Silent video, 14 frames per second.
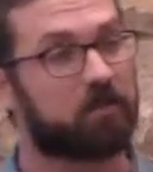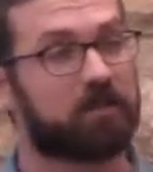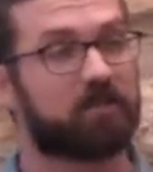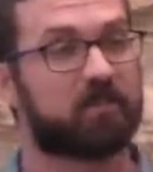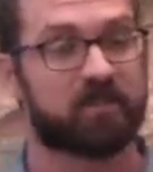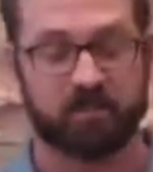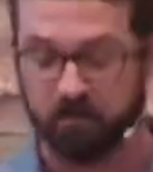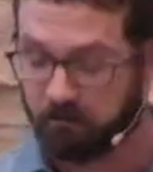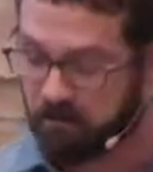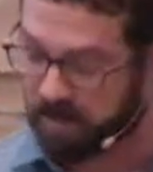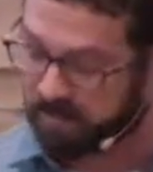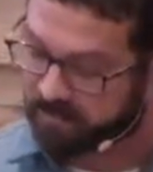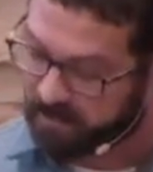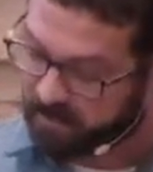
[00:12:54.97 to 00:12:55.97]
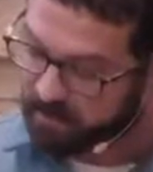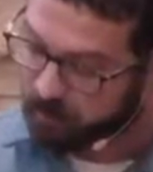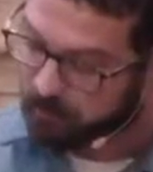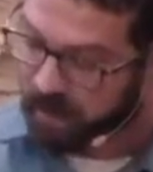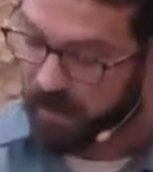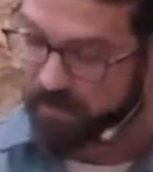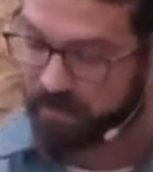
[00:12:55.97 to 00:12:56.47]
is dismissed as
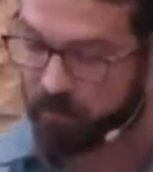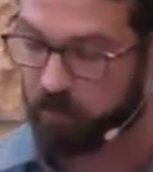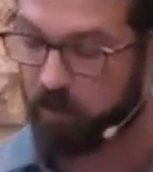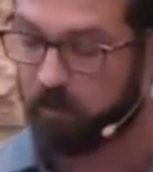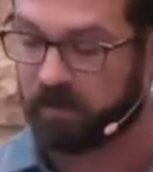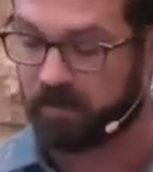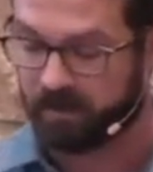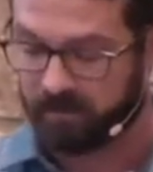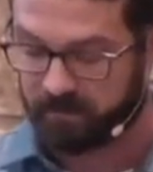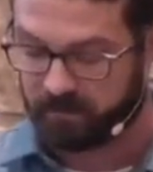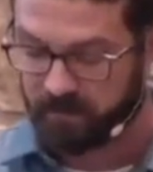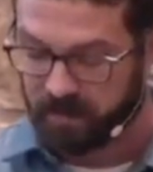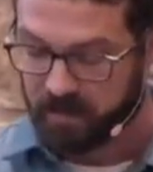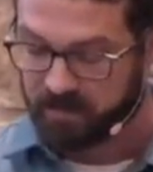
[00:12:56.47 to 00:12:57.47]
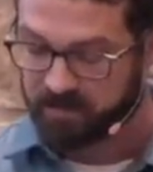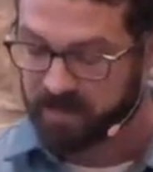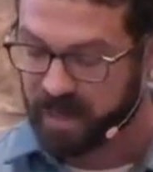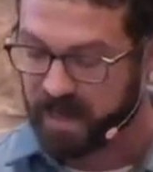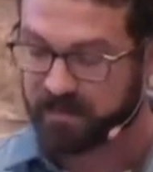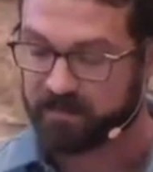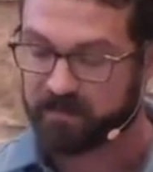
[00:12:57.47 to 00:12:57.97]
impossible because
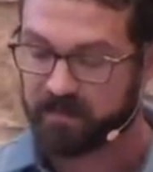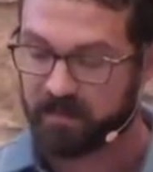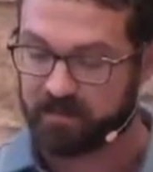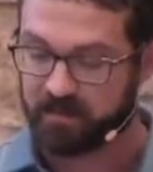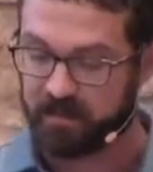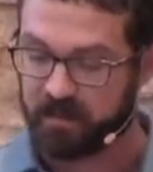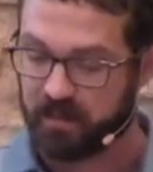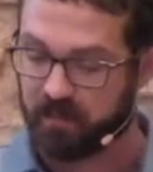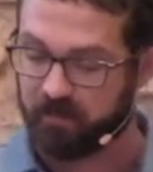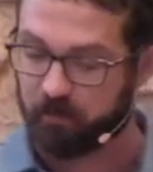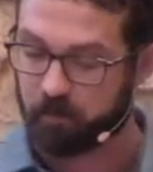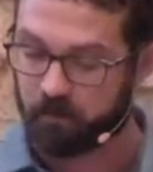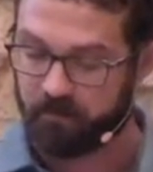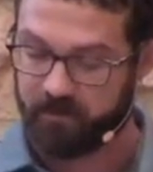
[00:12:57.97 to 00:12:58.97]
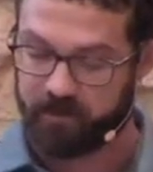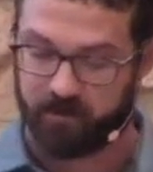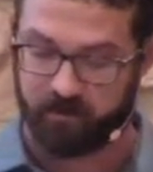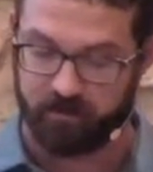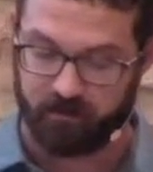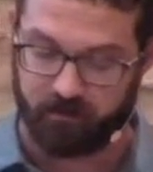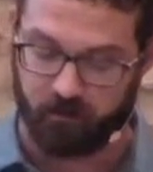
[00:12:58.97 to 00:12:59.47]
science doesn't give
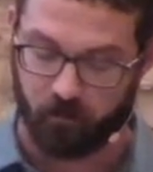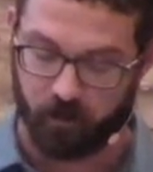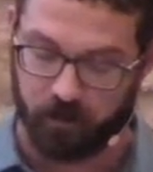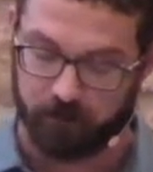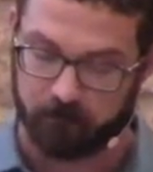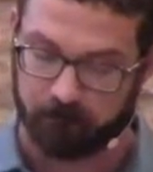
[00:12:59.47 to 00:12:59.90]
provisions for it.